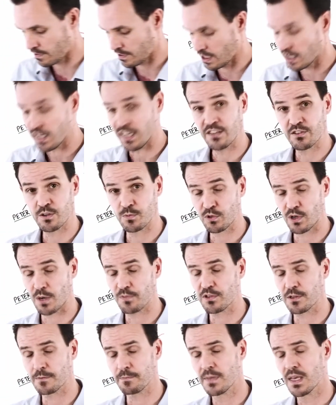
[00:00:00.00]
of a
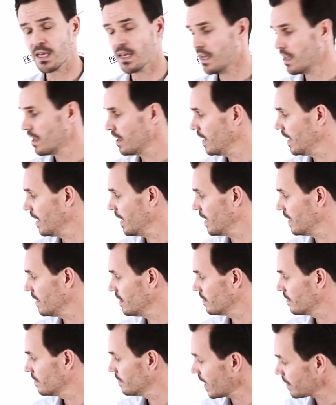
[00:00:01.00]
subscription.
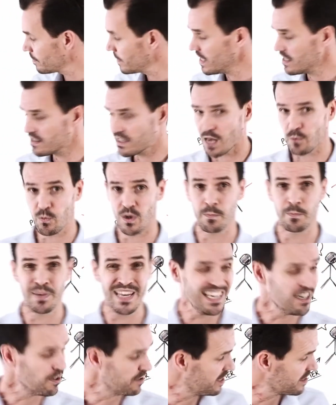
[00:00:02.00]
And that means that when
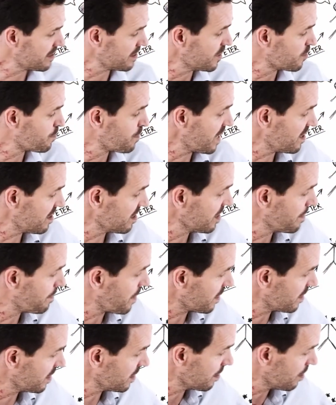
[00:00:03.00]
Peter is pressing the
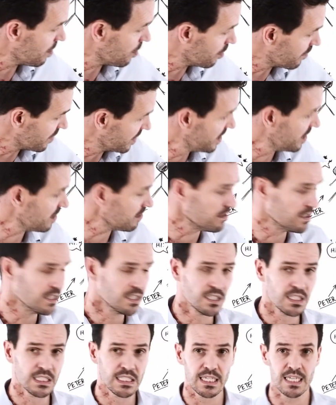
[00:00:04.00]
button over here,
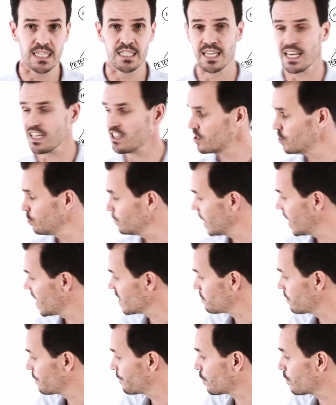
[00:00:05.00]
it takes 2 days
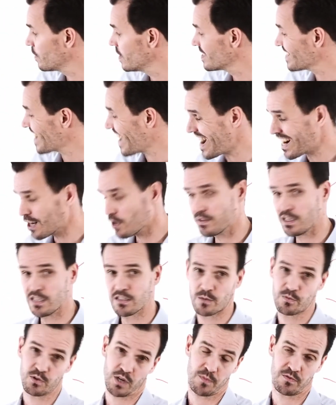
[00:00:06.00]
before he's out of the
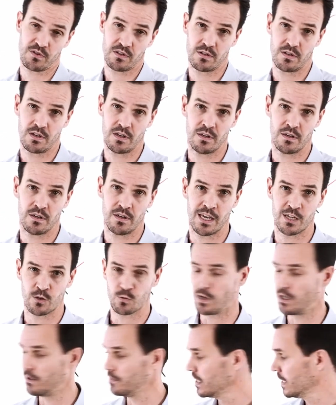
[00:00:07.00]
subscription as
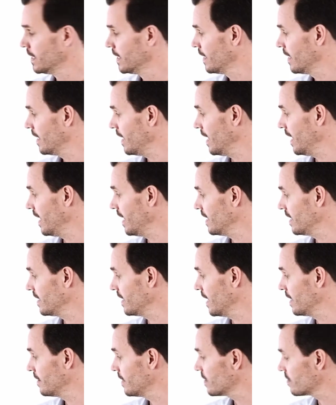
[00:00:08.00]
well. And
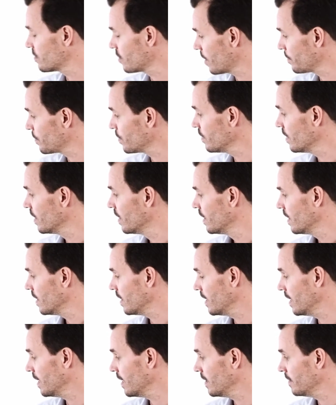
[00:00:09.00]
this number,
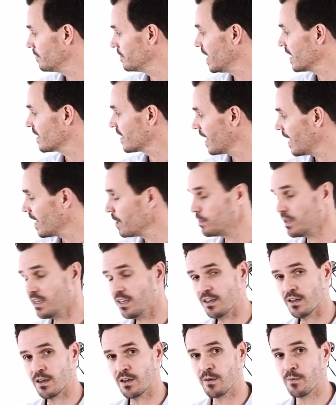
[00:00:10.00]
it can
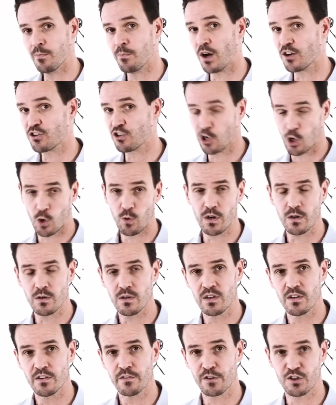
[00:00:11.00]
be much lower
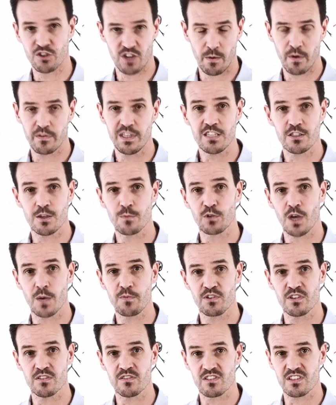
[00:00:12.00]
for some of these
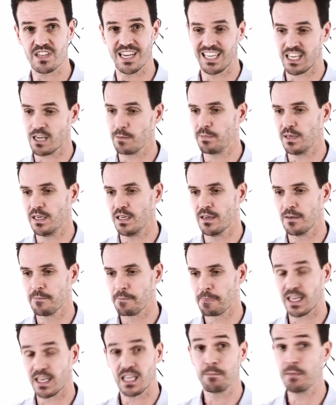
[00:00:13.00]
subscriptions. It can be
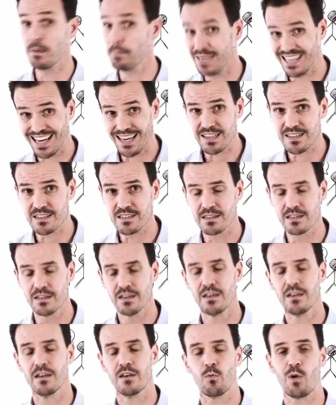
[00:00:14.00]
minutes,
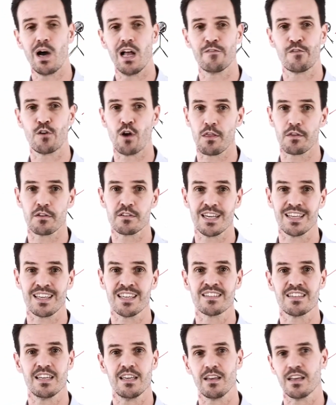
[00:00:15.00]
while for others it
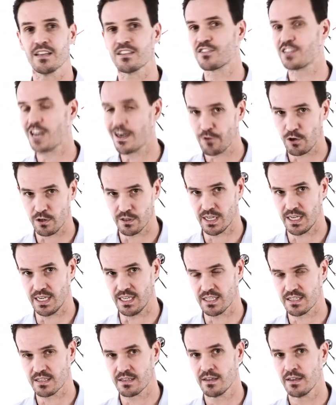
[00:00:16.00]
can take several
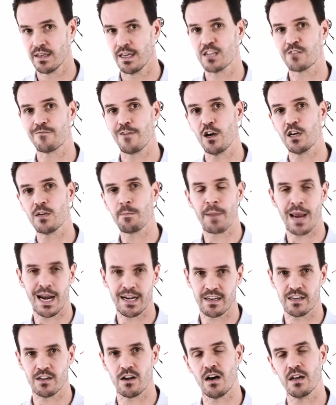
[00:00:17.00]
days. It's very
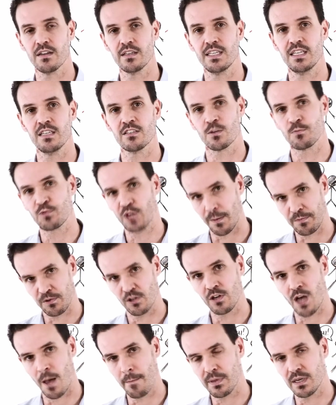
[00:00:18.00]
dependent on the subscription
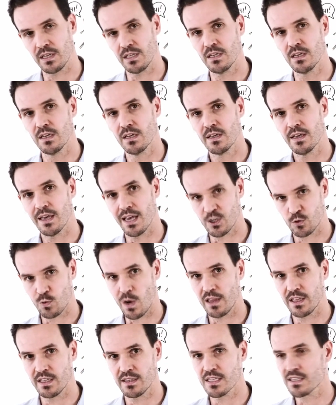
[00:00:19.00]
company as
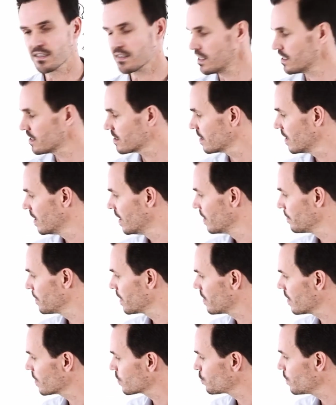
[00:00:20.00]
well in this sense,
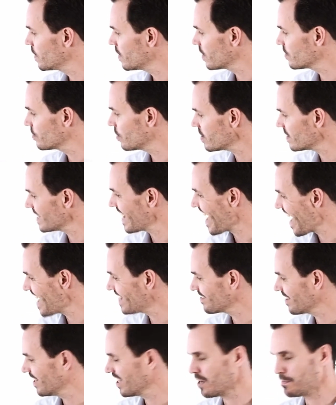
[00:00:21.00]
because we're not just
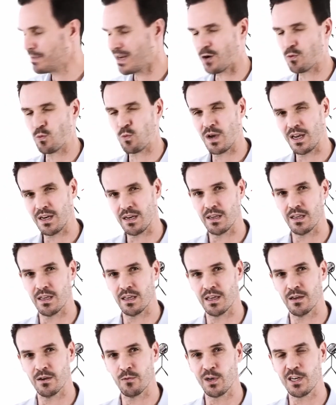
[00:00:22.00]
asking about when
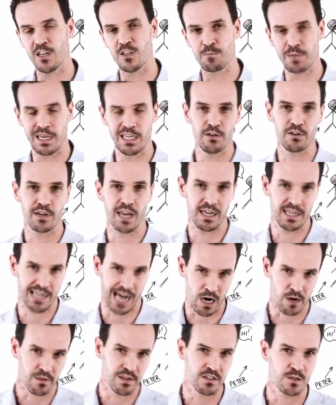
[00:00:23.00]
is Peter getting
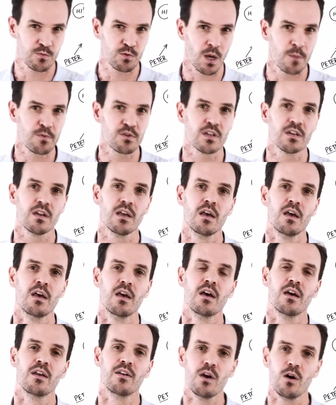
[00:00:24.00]
out of the subscription.
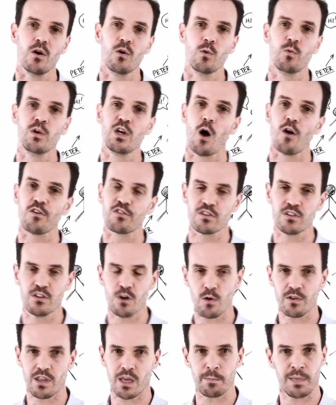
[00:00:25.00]
No, we also
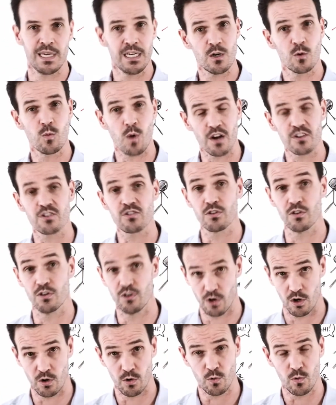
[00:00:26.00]
know that Peter wants to
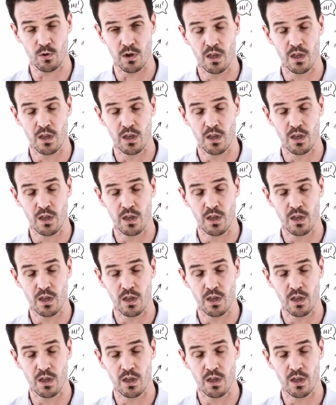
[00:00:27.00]
know